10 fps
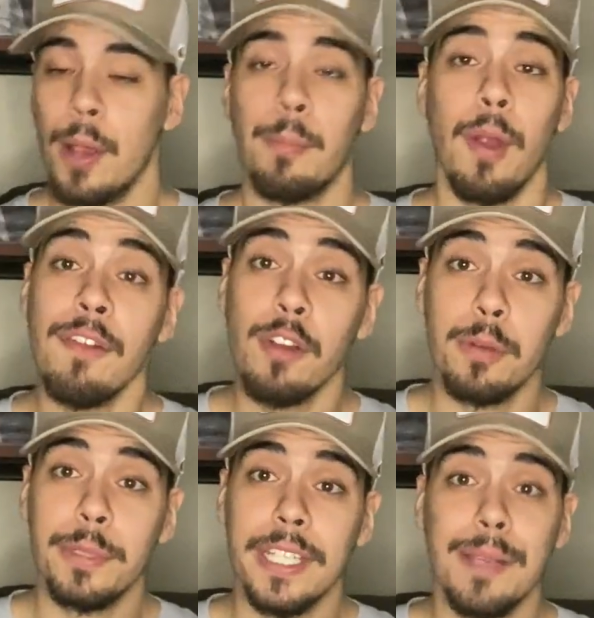
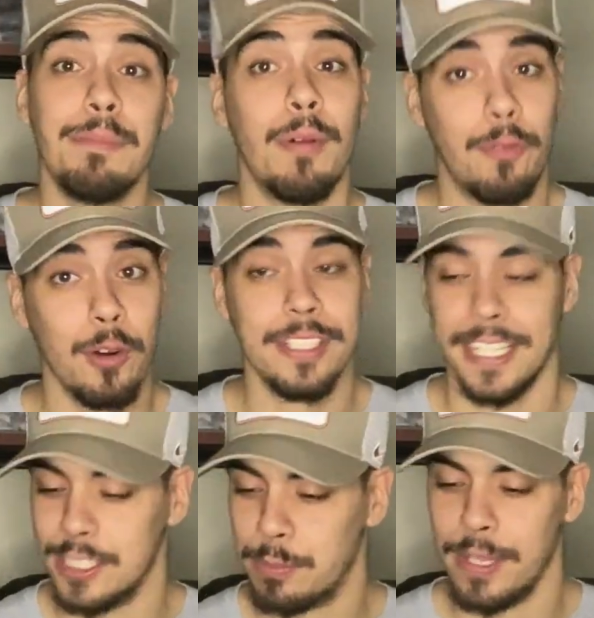Preferably before
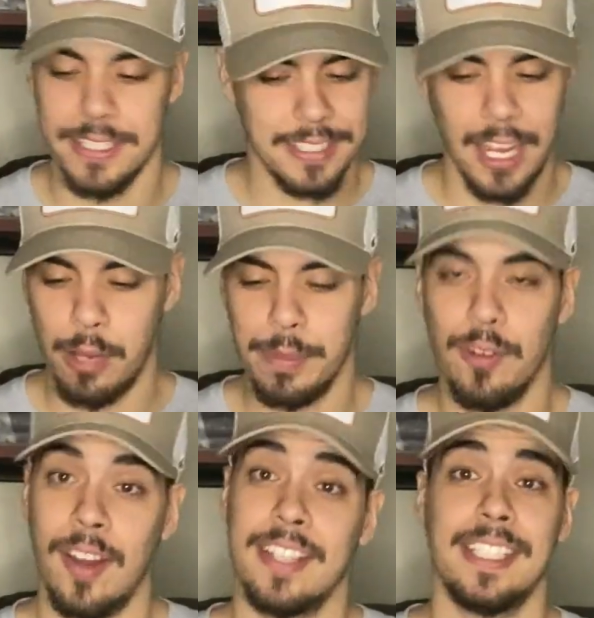Texas plays. That would be
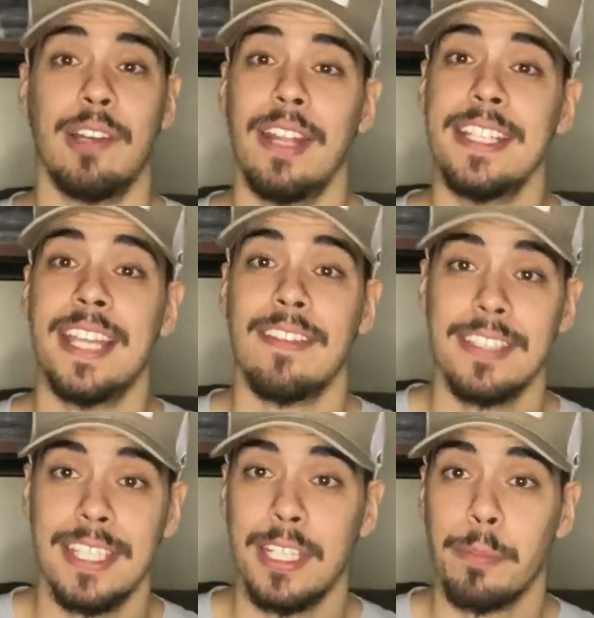great because I would hate to have to
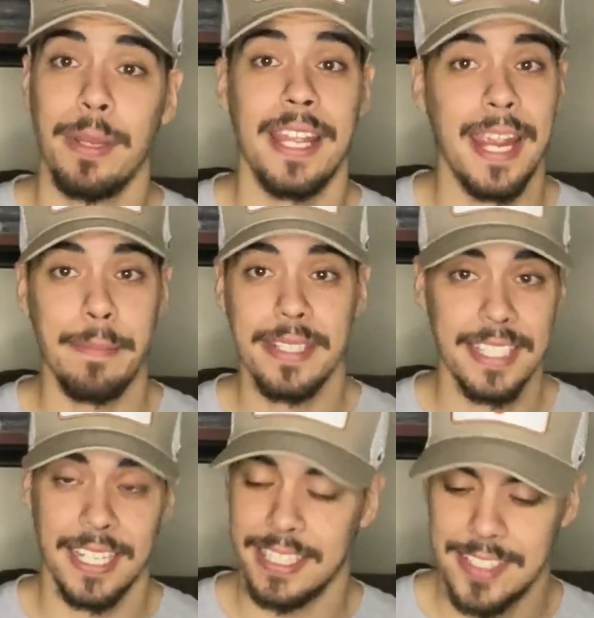see them play and be
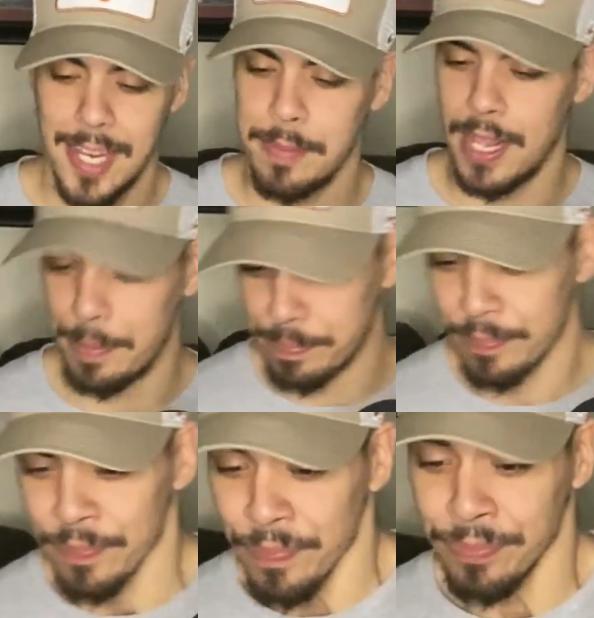sick at the same time.
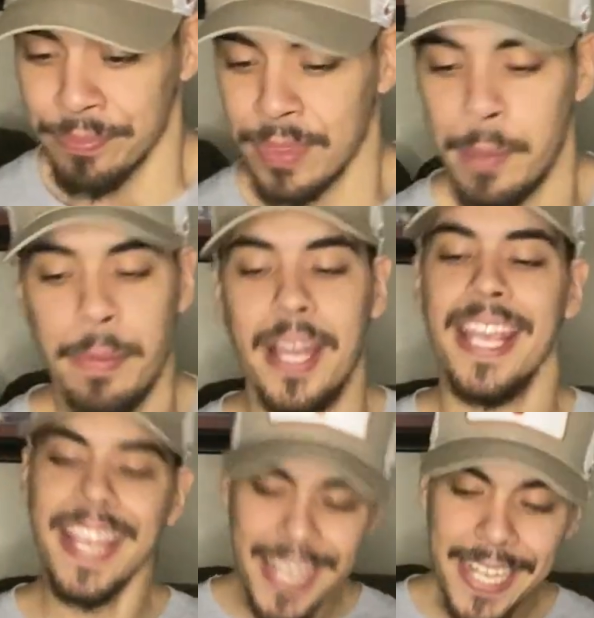
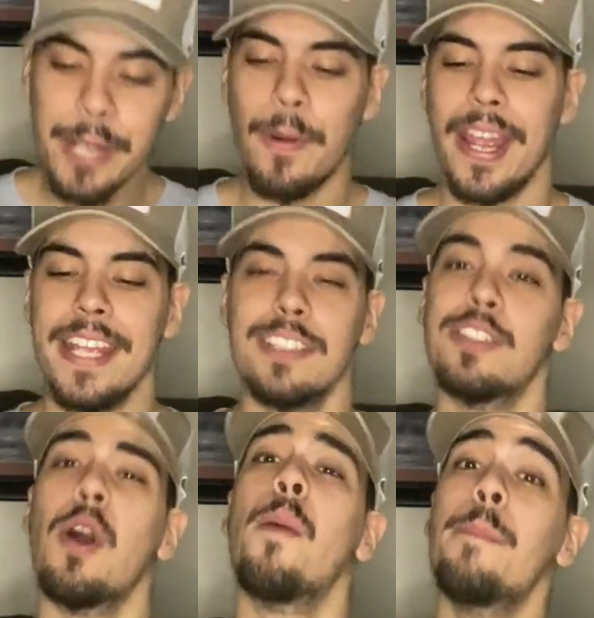But
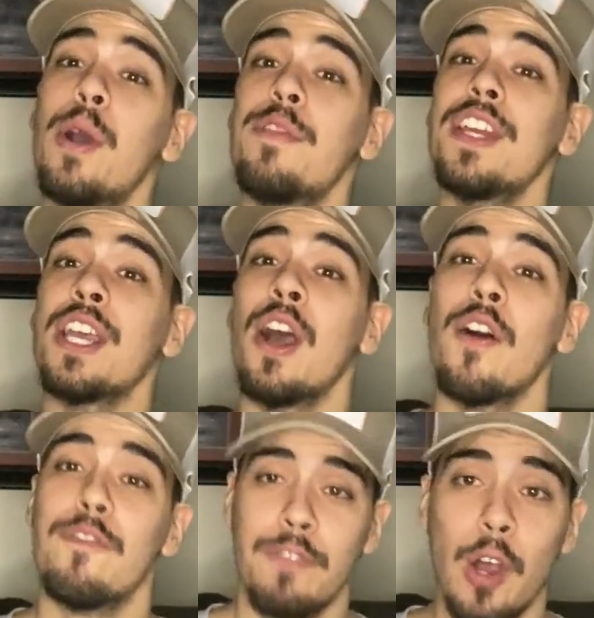anyways, moving
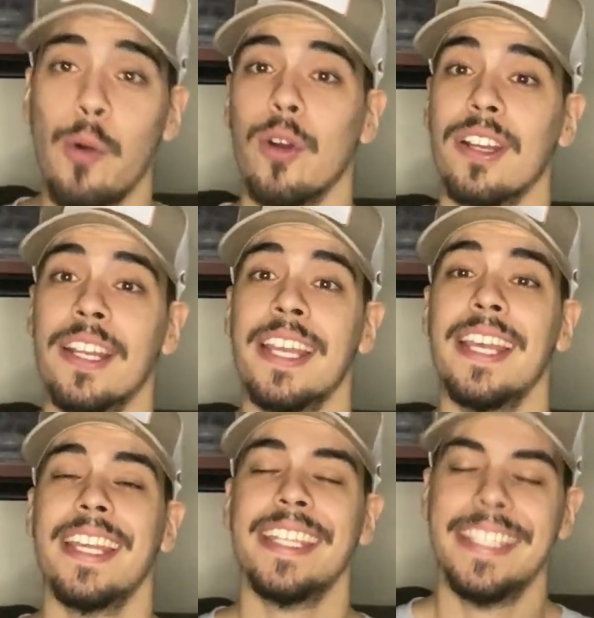forward.
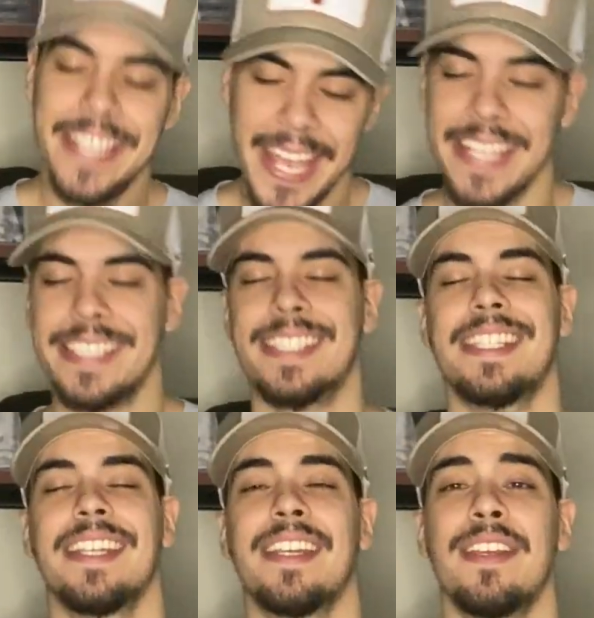Yes,